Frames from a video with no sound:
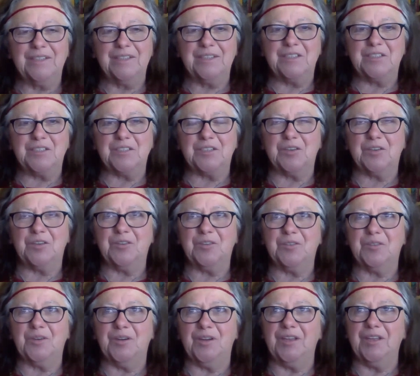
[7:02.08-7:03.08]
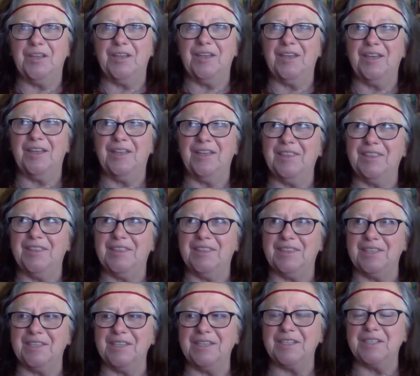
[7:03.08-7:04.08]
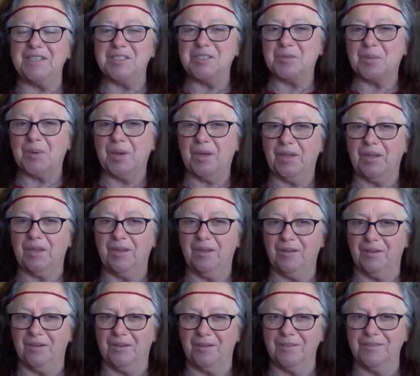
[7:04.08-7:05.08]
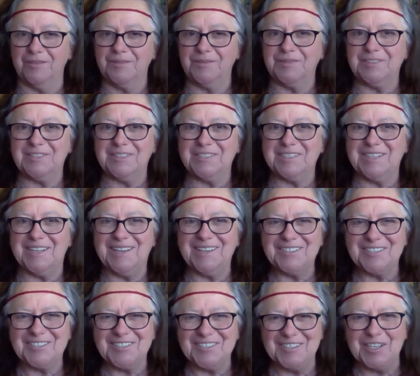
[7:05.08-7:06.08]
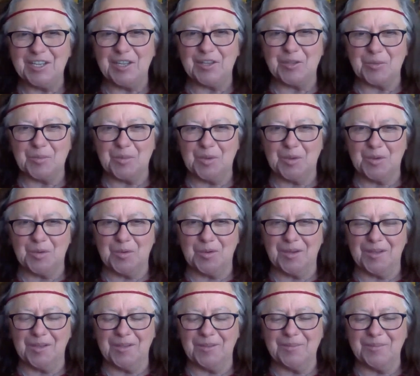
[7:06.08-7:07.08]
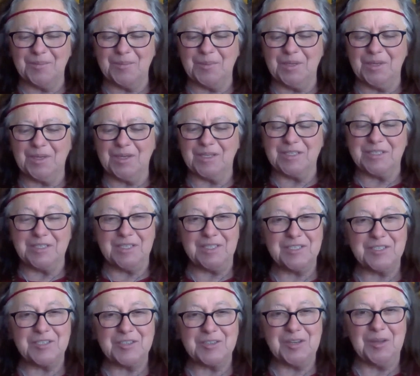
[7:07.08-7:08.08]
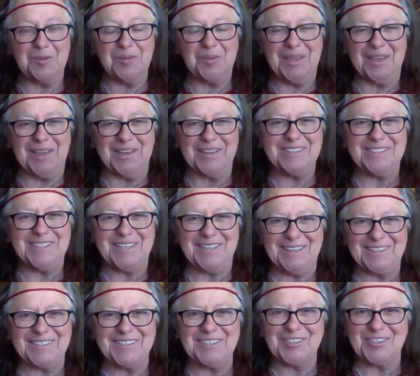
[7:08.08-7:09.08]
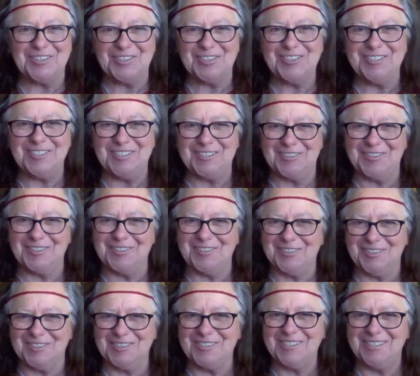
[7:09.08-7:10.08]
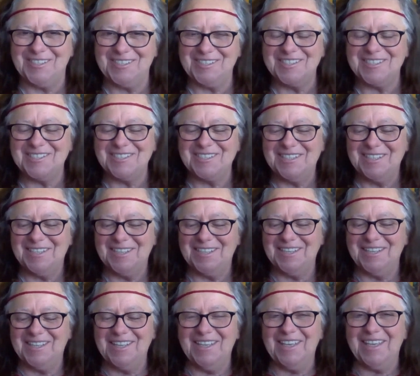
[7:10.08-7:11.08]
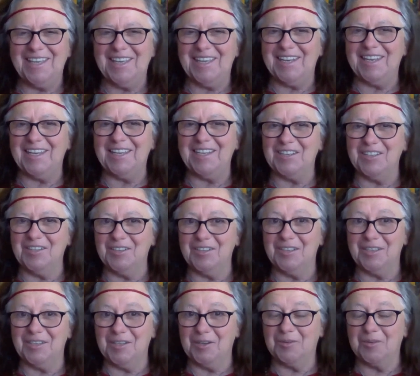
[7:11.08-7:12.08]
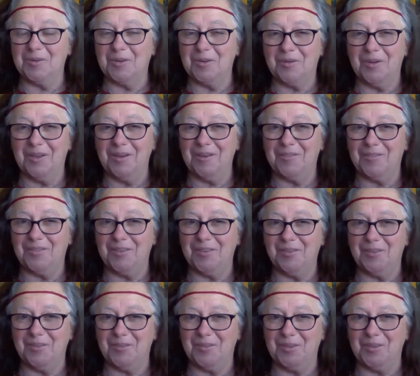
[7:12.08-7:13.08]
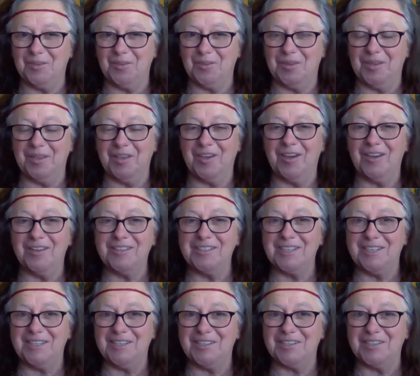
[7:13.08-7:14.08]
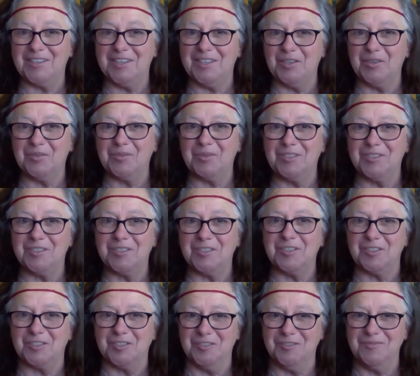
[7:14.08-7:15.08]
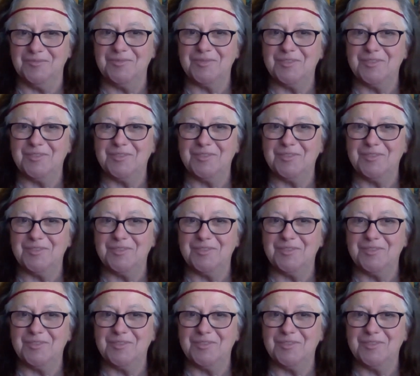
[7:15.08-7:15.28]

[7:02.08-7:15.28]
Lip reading: So this right here is actually another recording because yesterday we had technical difficulties. And I know that there were quite a few of you that got to hear the original